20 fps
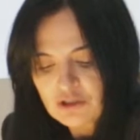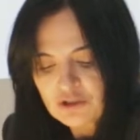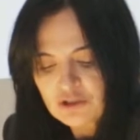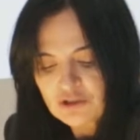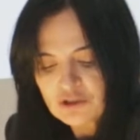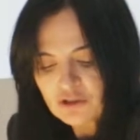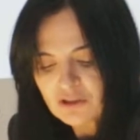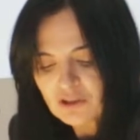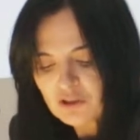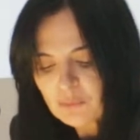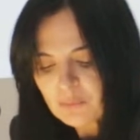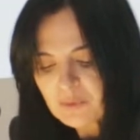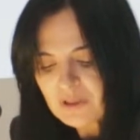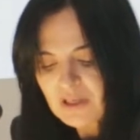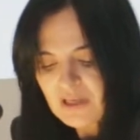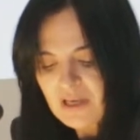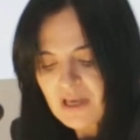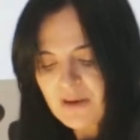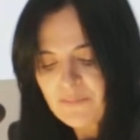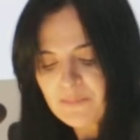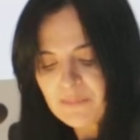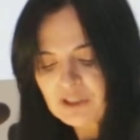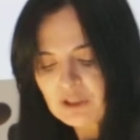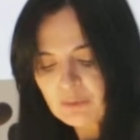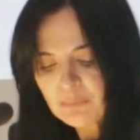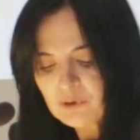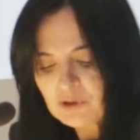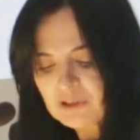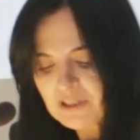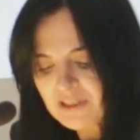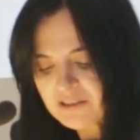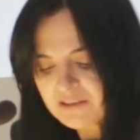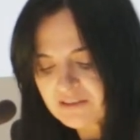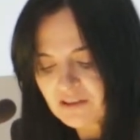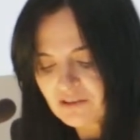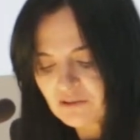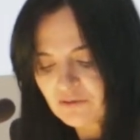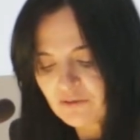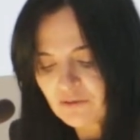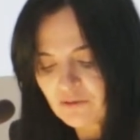shouldn't be
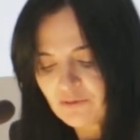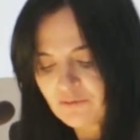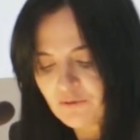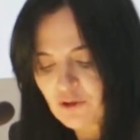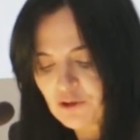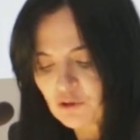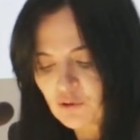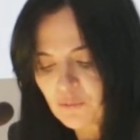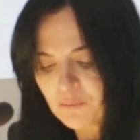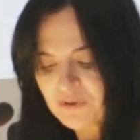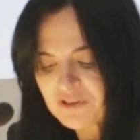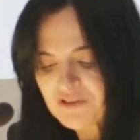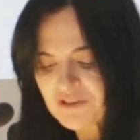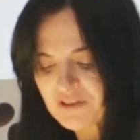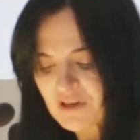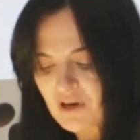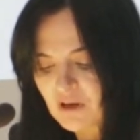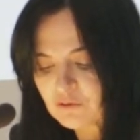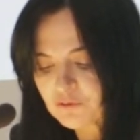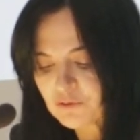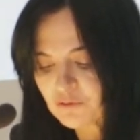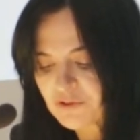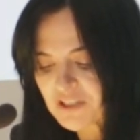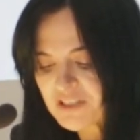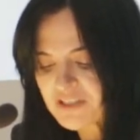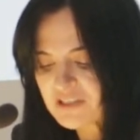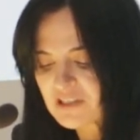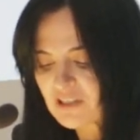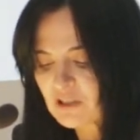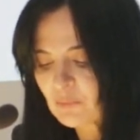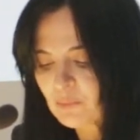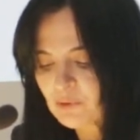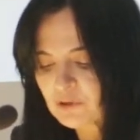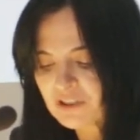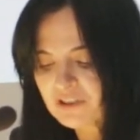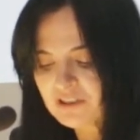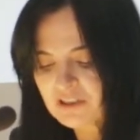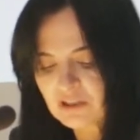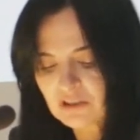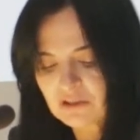manipulated for commercial, touristic,
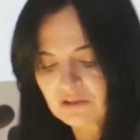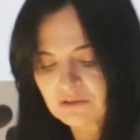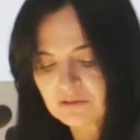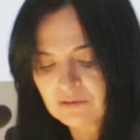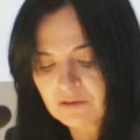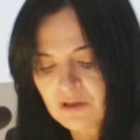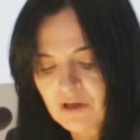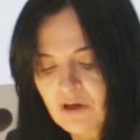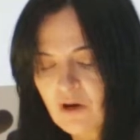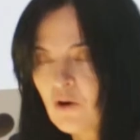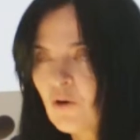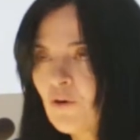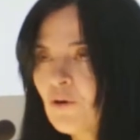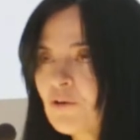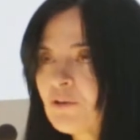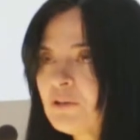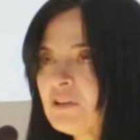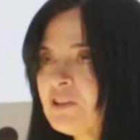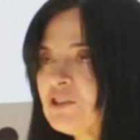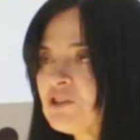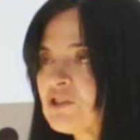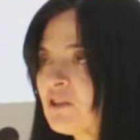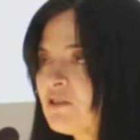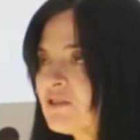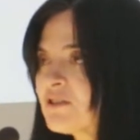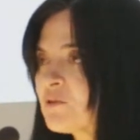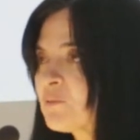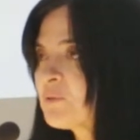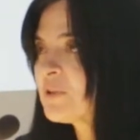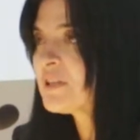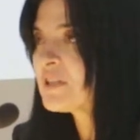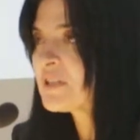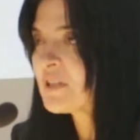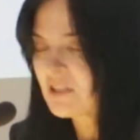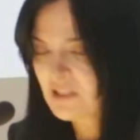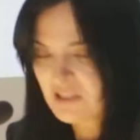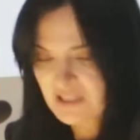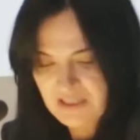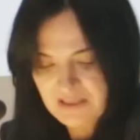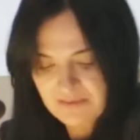political, or religious
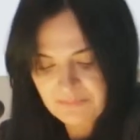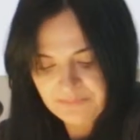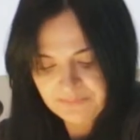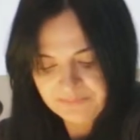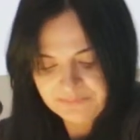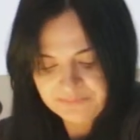reasons,